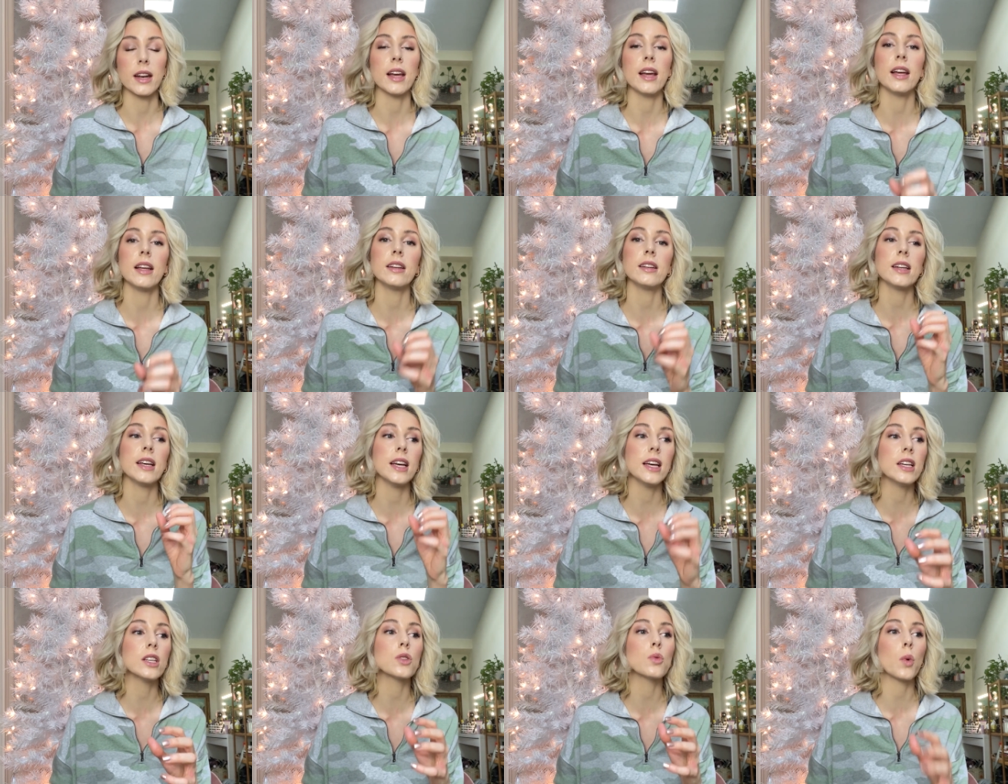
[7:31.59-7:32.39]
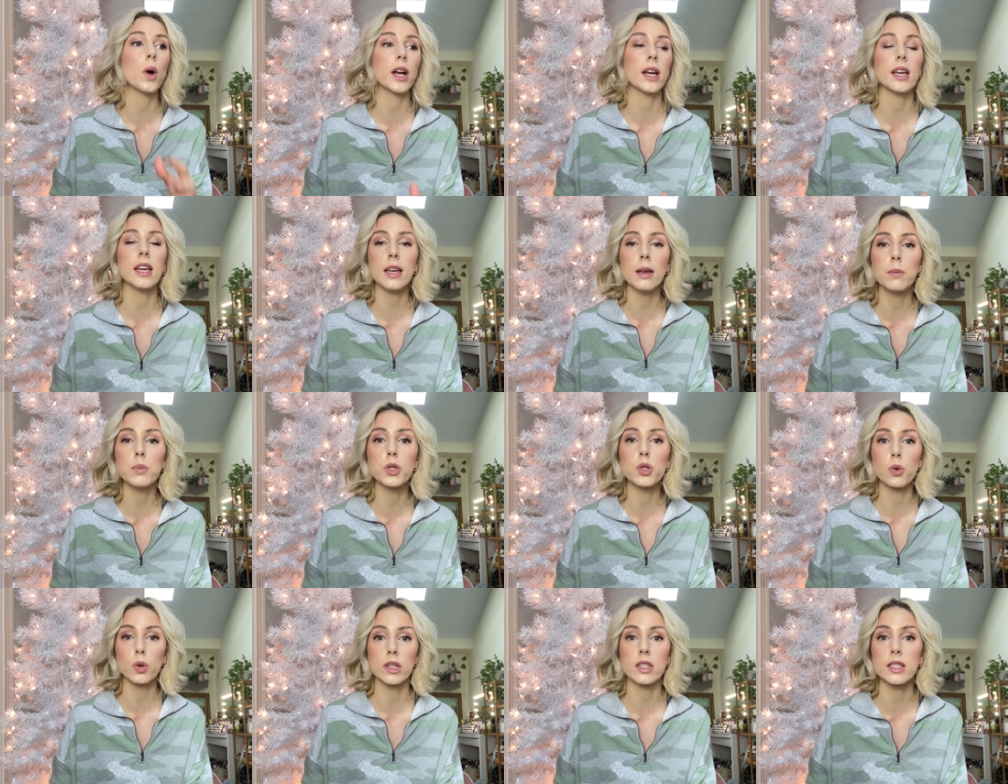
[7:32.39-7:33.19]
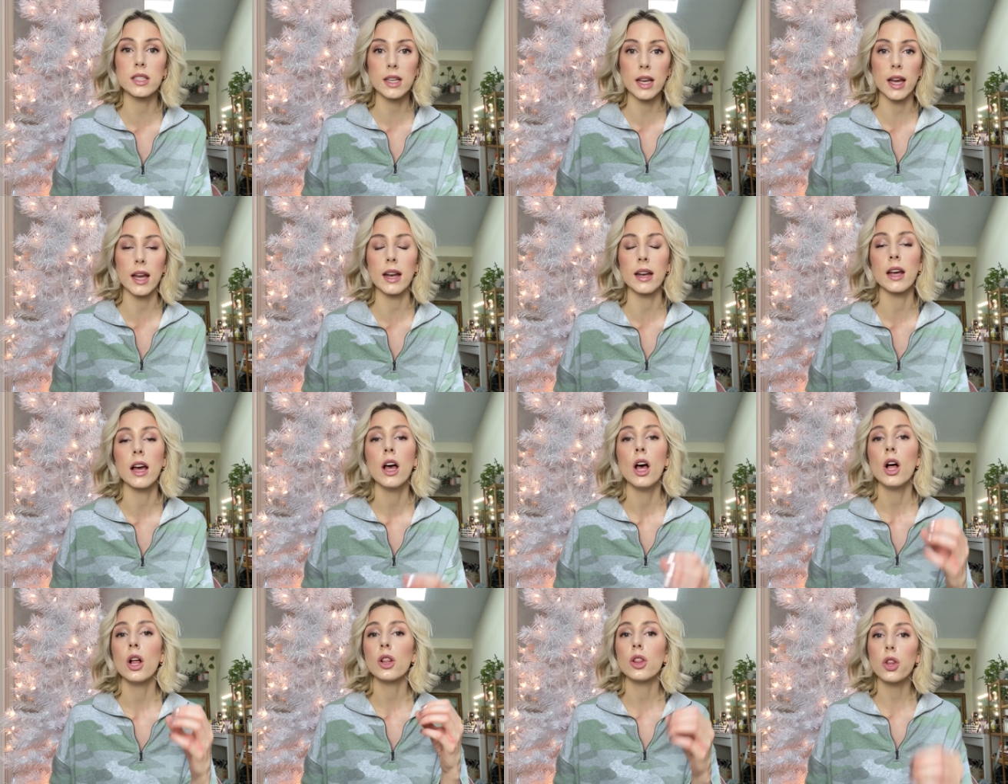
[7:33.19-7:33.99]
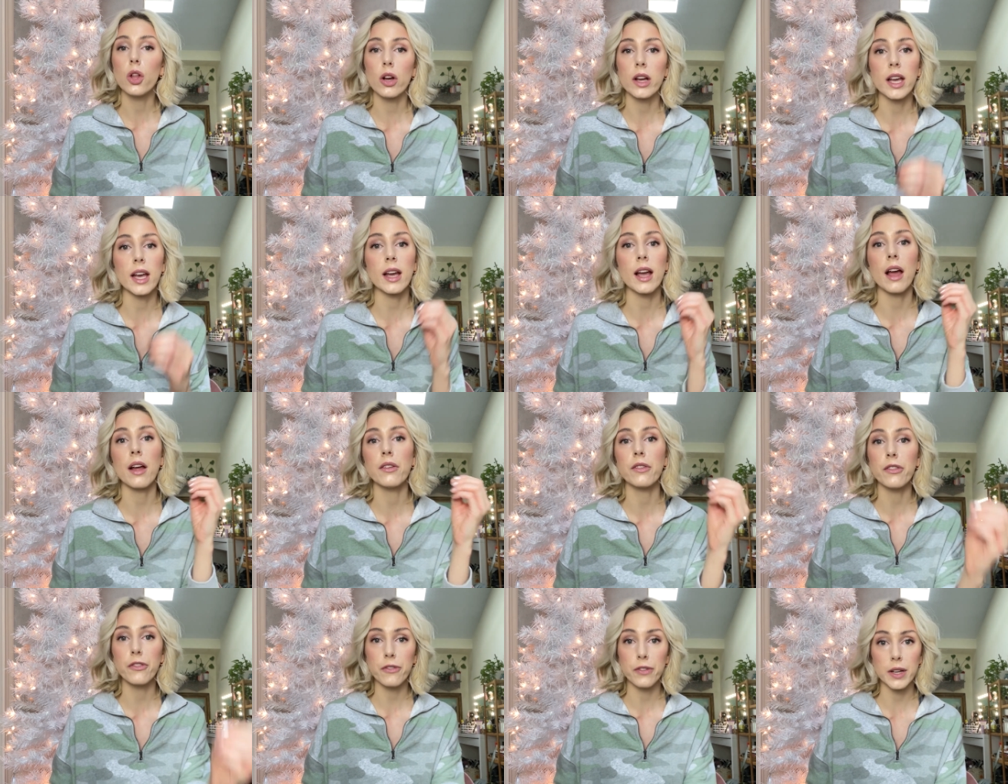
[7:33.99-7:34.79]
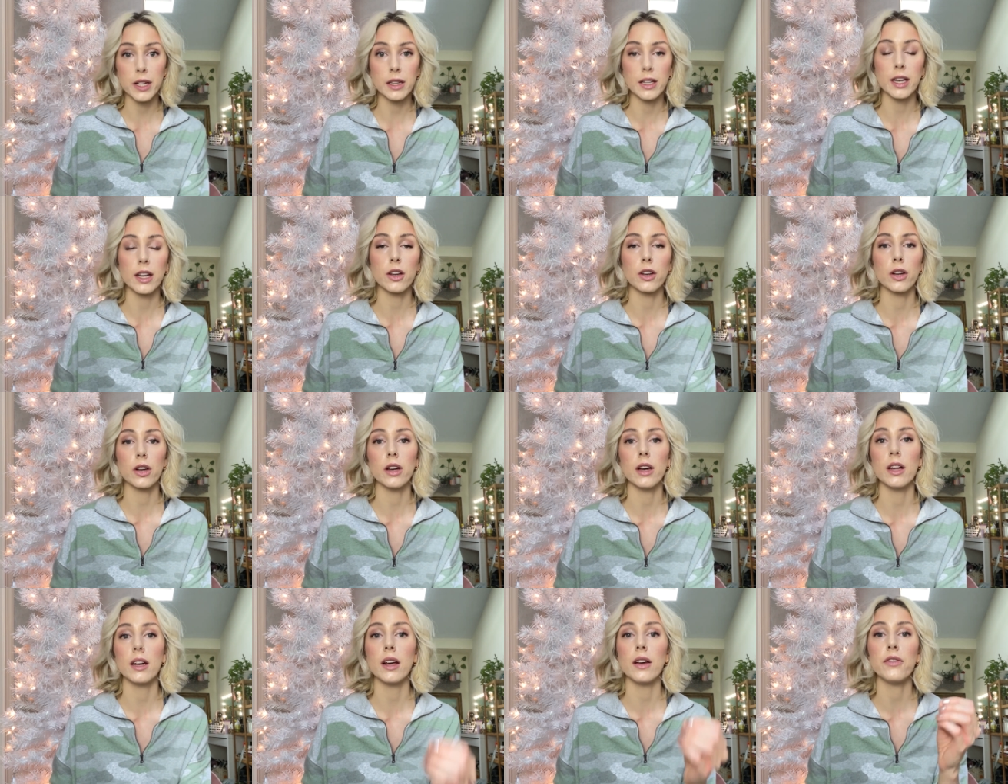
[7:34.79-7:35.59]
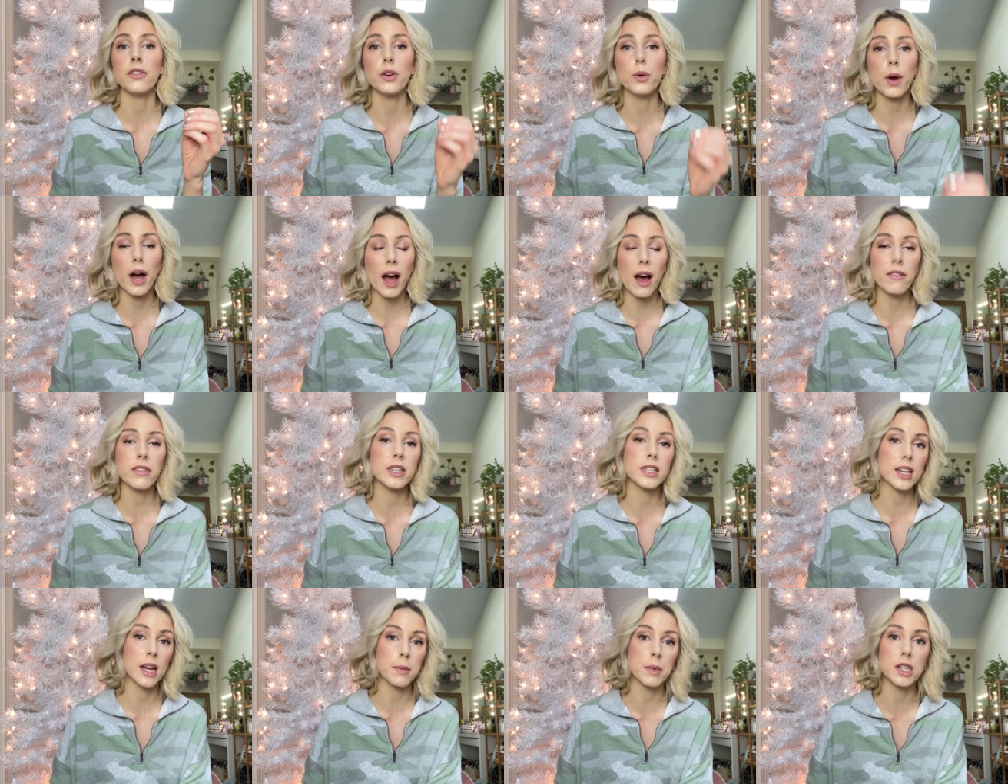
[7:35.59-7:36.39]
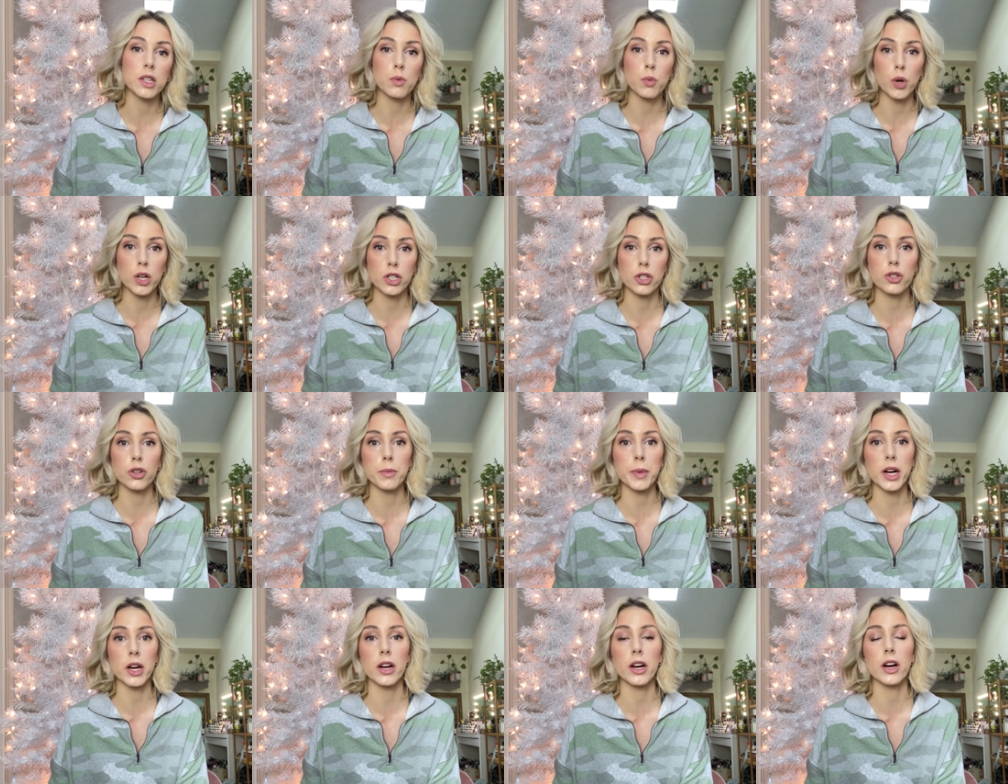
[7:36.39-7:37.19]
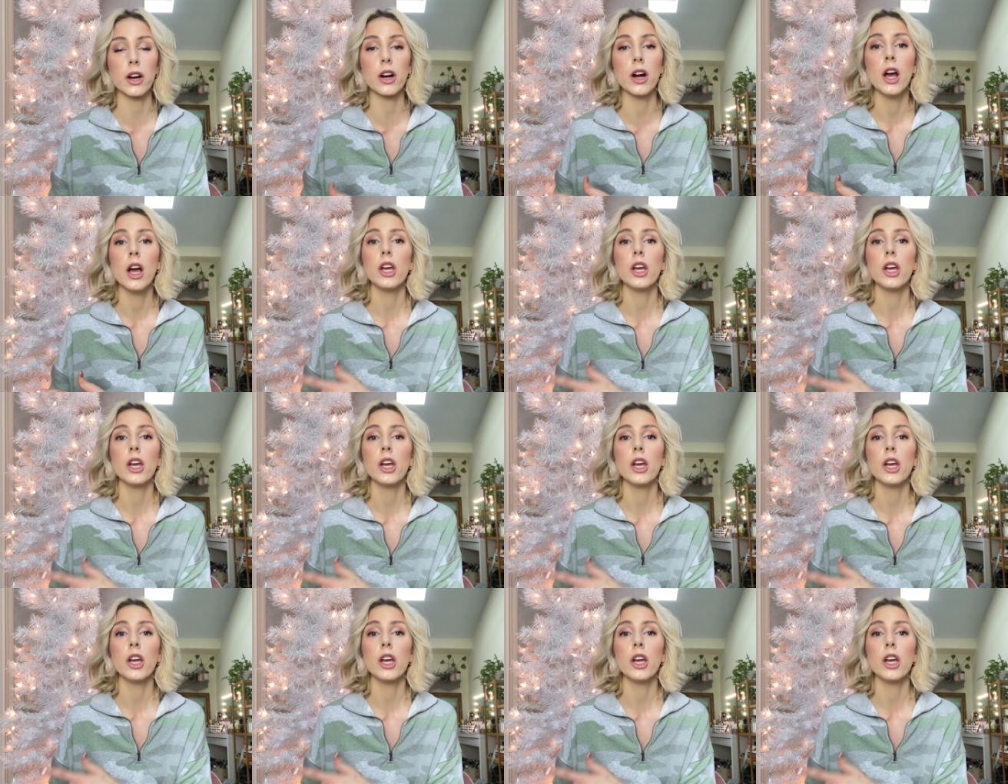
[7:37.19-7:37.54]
It is what keeps your skin looking and feeling good. If you have a damaged moisture barrier,